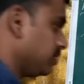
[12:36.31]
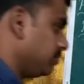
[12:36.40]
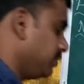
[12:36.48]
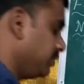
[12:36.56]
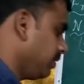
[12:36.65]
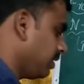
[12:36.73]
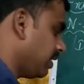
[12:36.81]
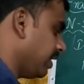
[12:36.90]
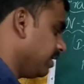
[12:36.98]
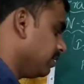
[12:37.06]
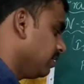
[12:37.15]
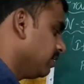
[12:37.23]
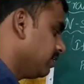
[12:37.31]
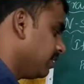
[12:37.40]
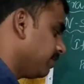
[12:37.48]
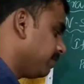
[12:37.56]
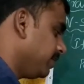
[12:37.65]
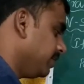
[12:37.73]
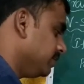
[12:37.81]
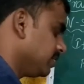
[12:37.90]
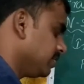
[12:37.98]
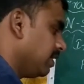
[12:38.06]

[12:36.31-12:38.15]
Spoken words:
of the light. That means